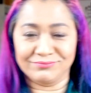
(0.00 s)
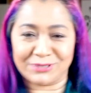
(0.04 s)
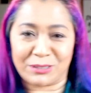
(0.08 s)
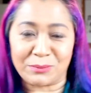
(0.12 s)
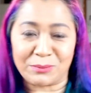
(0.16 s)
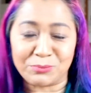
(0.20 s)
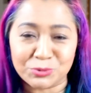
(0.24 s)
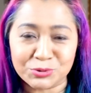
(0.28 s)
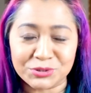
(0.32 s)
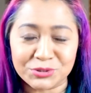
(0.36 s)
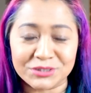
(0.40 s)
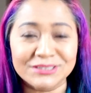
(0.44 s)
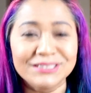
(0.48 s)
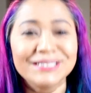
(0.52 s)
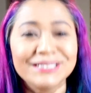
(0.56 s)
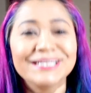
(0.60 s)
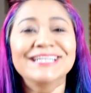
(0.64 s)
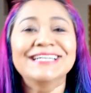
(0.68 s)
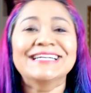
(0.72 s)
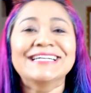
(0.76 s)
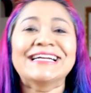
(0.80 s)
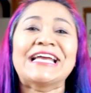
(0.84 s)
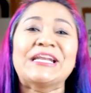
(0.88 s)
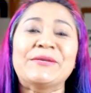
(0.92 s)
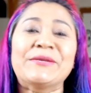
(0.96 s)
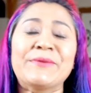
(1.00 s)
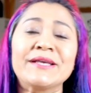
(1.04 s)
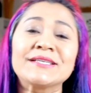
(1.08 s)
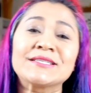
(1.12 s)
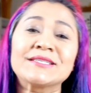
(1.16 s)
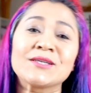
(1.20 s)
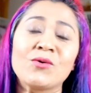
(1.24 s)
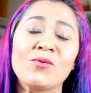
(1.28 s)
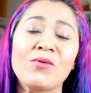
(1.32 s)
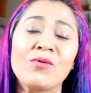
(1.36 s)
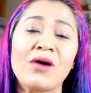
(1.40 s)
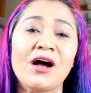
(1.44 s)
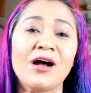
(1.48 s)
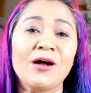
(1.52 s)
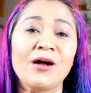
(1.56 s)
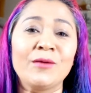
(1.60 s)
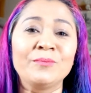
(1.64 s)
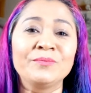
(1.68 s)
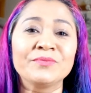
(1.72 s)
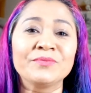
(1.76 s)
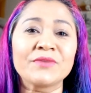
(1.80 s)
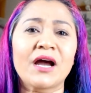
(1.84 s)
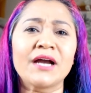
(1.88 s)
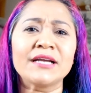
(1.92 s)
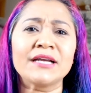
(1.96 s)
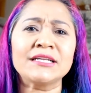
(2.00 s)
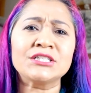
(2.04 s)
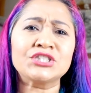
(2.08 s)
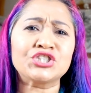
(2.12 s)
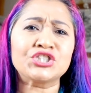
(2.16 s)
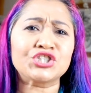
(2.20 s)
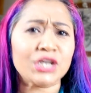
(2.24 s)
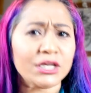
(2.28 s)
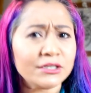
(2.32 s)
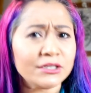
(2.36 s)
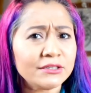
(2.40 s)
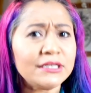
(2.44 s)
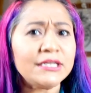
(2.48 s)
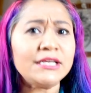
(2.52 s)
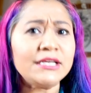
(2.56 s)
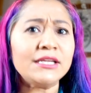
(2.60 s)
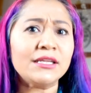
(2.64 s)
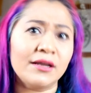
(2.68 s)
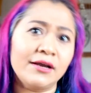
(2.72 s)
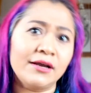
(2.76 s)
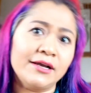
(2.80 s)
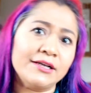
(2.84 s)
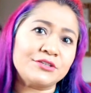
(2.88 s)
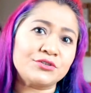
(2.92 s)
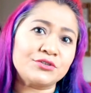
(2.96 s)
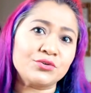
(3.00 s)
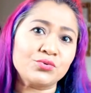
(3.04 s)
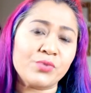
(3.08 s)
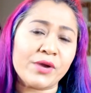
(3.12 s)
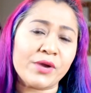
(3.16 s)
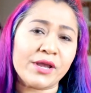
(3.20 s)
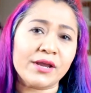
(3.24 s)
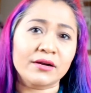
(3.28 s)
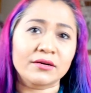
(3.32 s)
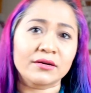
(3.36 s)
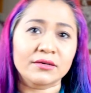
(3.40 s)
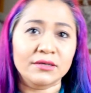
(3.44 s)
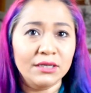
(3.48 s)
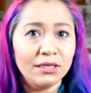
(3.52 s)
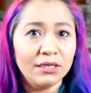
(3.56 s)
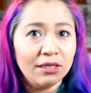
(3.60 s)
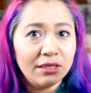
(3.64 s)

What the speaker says: caboodle. Anyway, so I generally like to wear